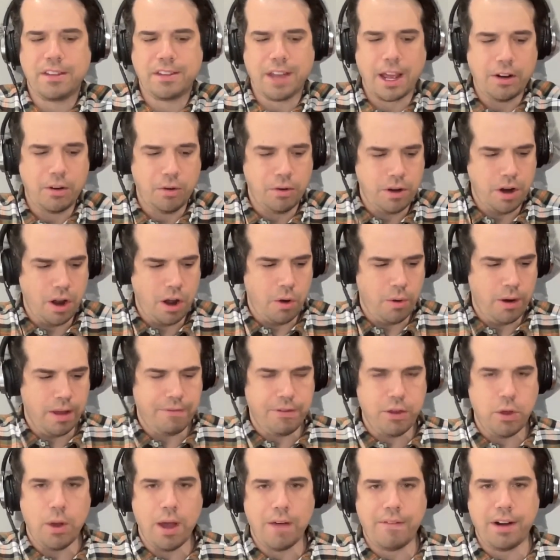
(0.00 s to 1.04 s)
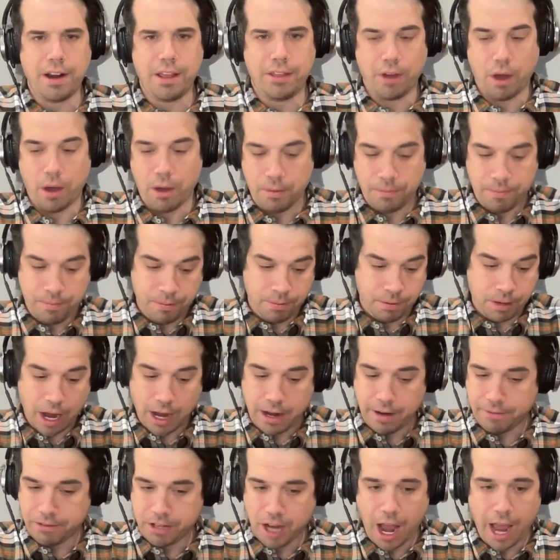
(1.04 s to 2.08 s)
I don't know if you have any kind
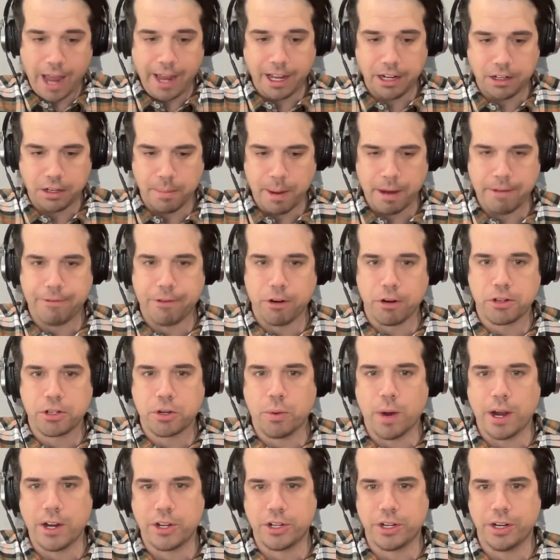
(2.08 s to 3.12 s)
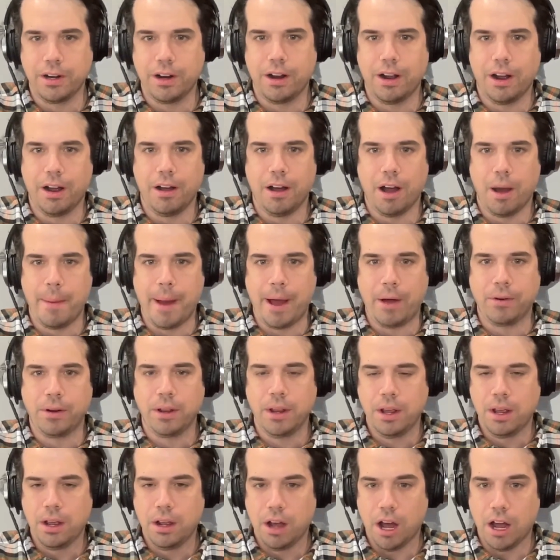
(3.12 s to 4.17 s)
of tying it to my first question about
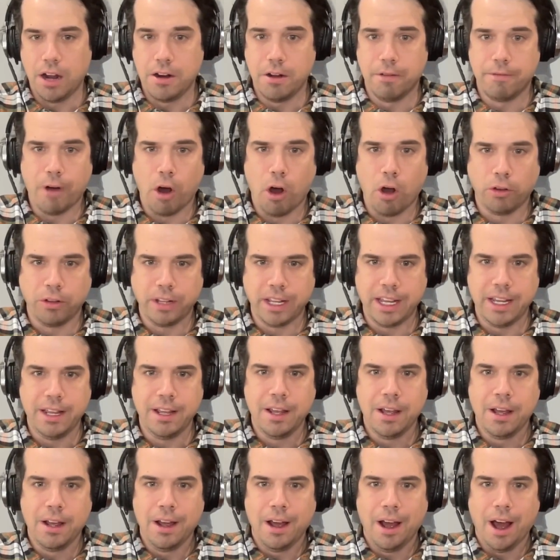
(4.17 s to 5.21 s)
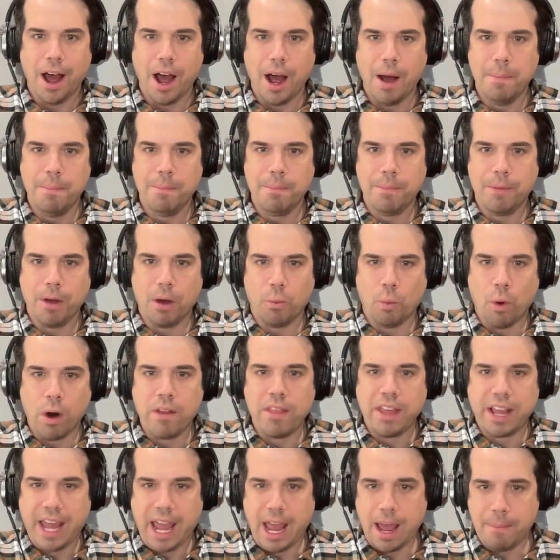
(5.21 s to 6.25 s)
Navalny. One of
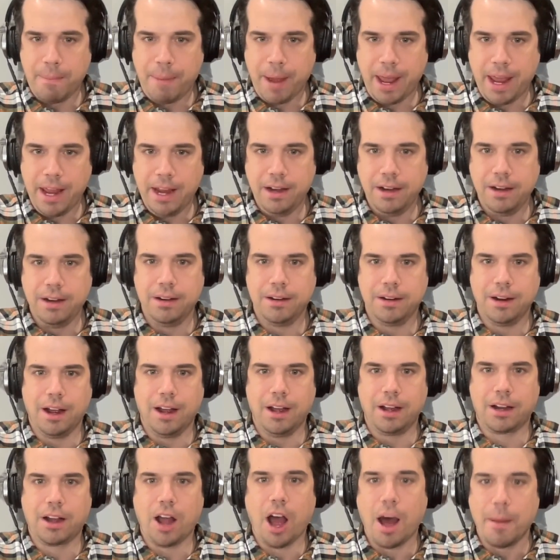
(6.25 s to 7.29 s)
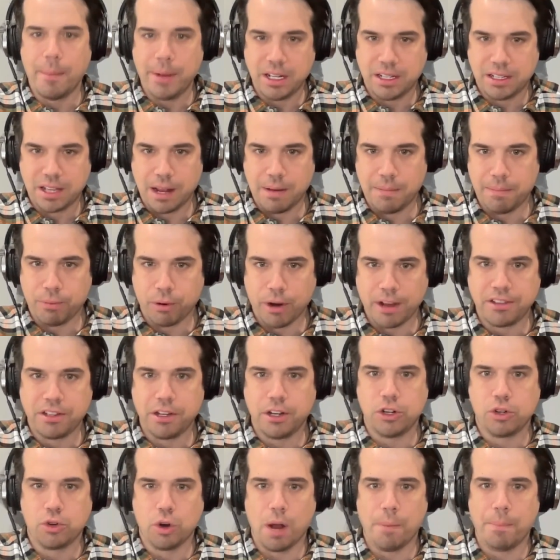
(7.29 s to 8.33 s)
the campaign comments that
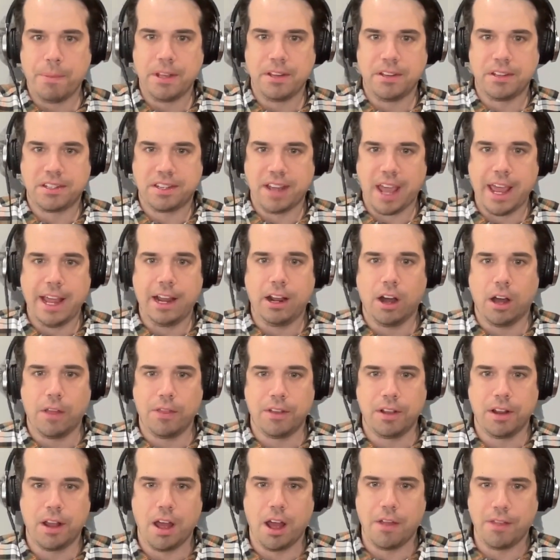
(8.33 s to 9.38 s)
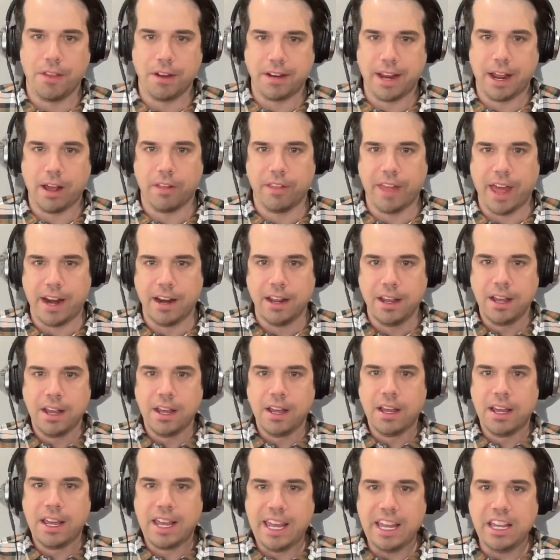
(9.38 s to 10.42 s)
President Trump is saying on the tail that
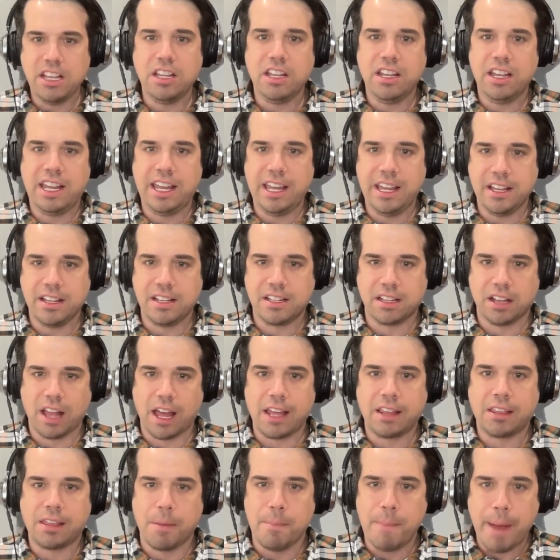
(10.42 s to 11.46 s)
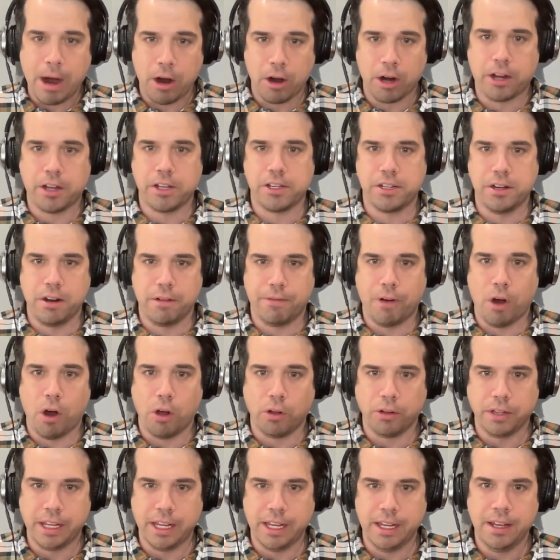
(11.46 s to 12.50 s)
he is like America's
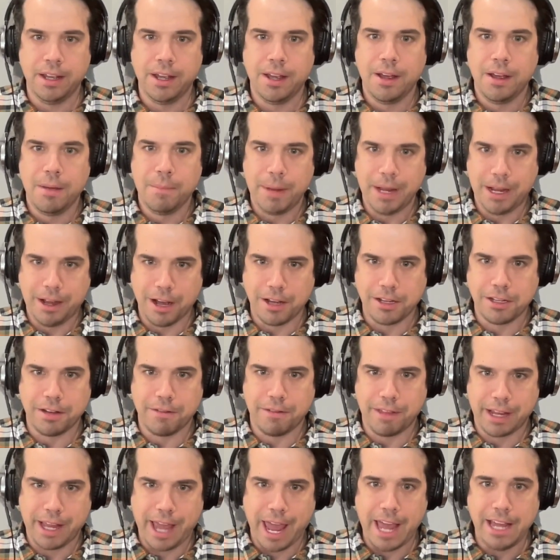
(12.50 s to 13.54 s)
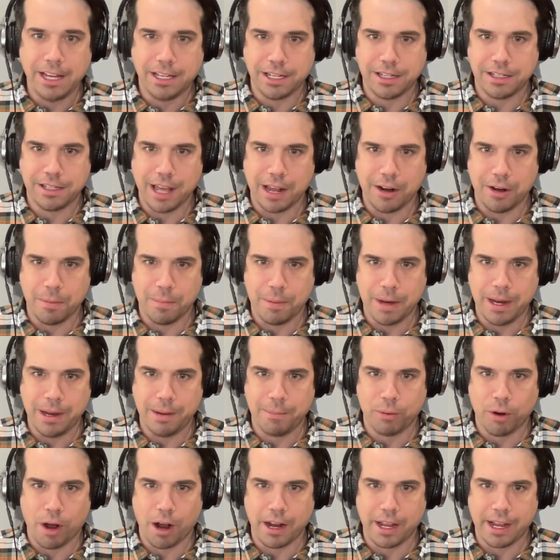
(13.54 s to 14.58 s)
Navalny because of the cases that are being
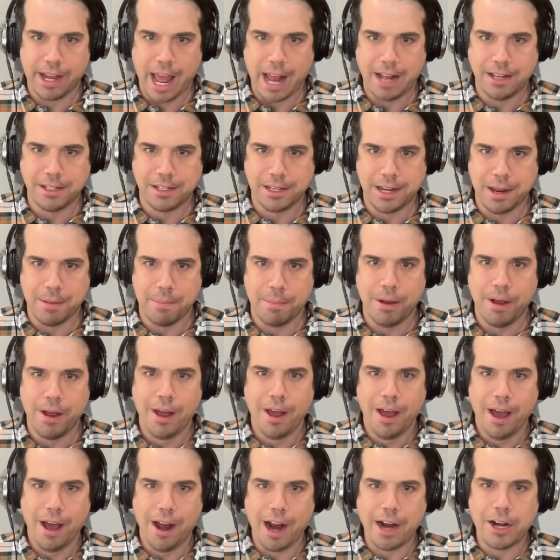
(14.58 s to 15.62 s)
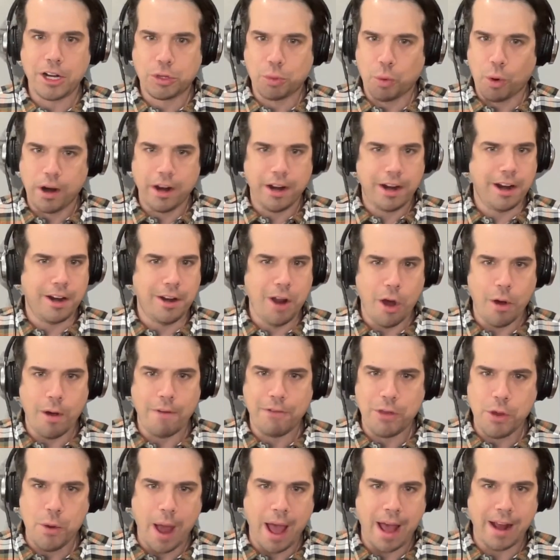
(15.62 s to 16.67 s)
brought against him. And I just wanted to know if
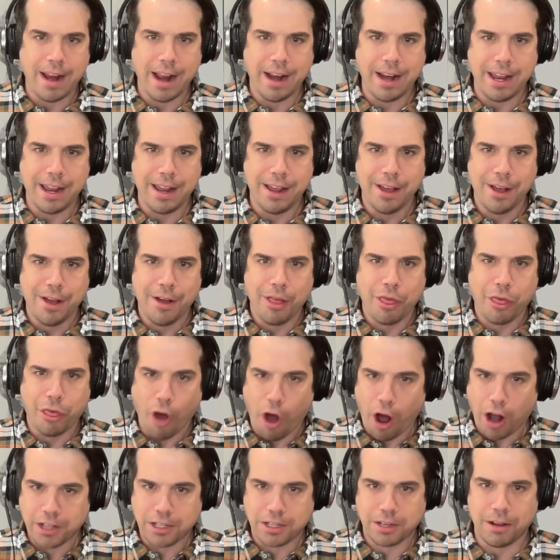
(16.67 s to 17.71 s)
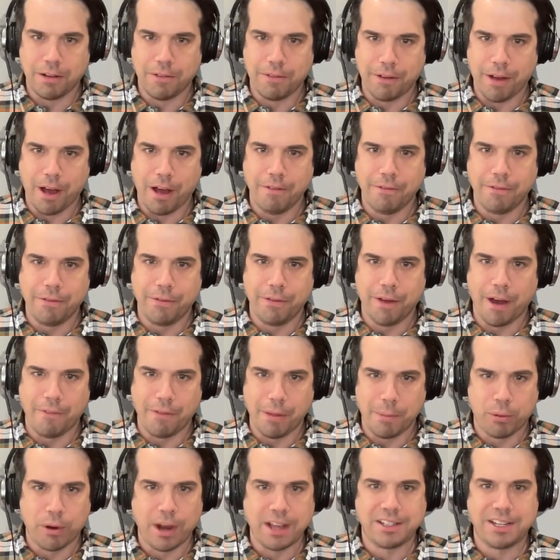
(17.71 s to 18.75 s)
you had any thoughts of
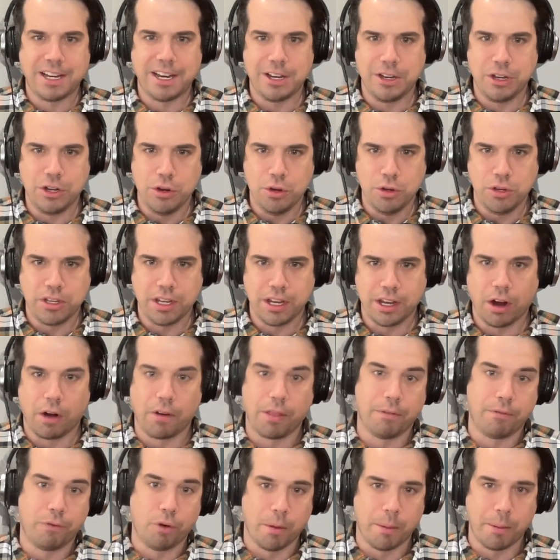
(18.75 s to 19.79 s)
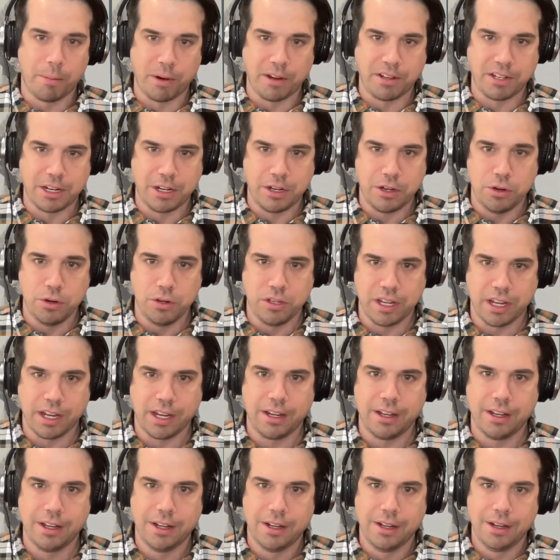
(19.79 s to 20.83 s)
the president using, or the former president using,
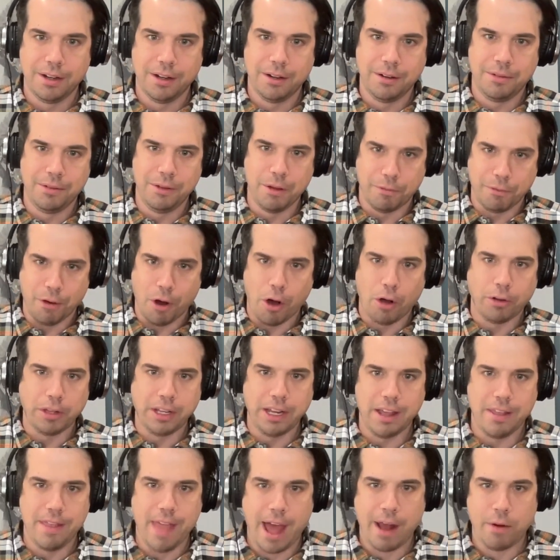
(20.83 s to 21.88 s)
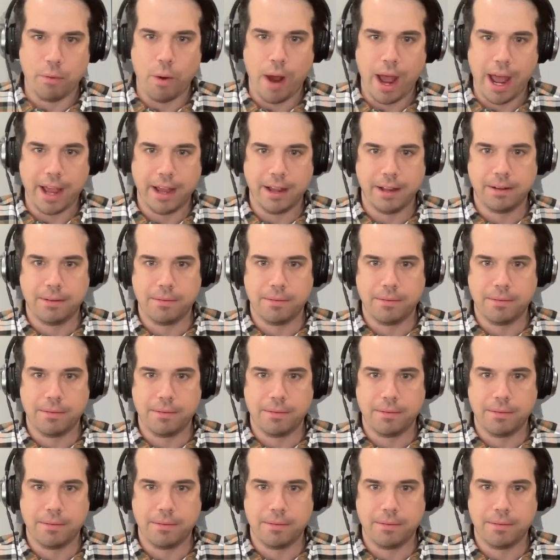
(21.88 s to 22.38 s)
Navalny in that way.